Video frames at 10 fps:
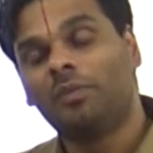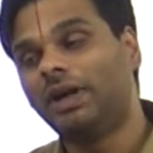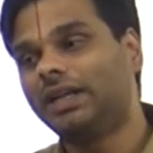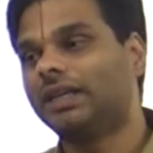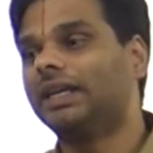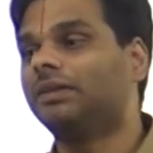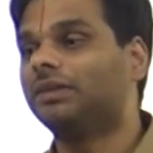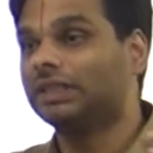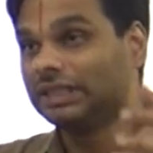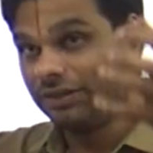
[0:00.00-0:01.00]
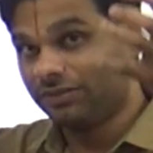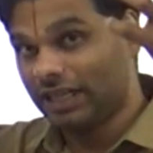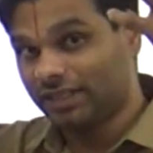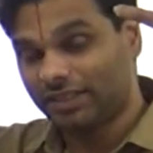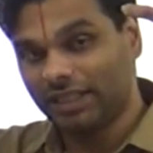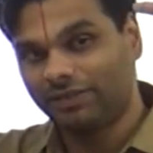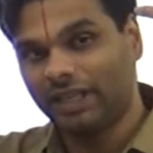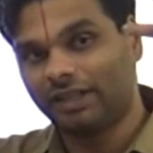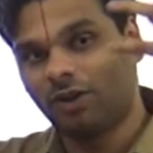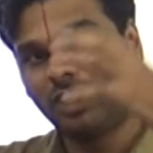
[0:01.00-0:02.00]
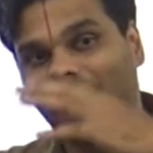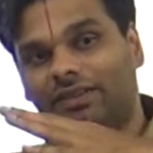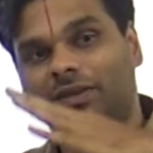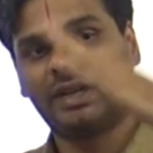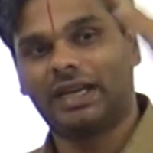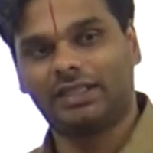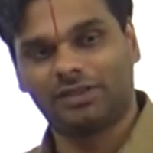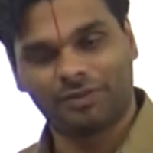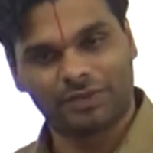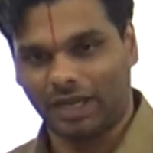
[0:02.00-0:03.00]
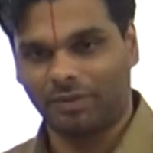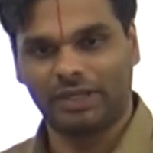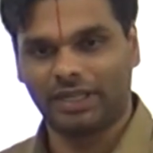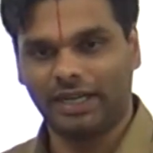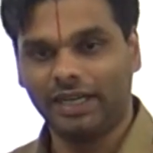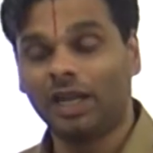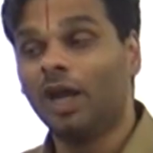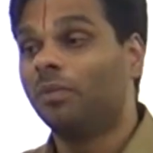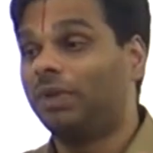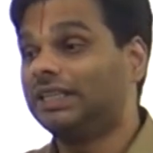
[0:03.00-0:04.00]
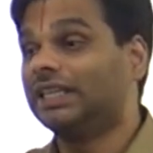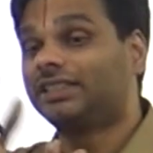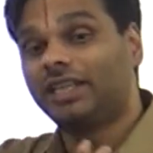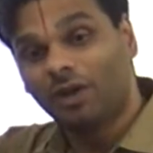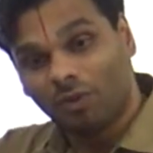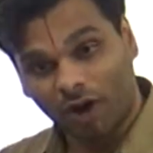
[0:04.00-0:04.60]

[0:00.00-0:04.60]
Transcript: but if they don't have the mechanism of carbon credit, but they still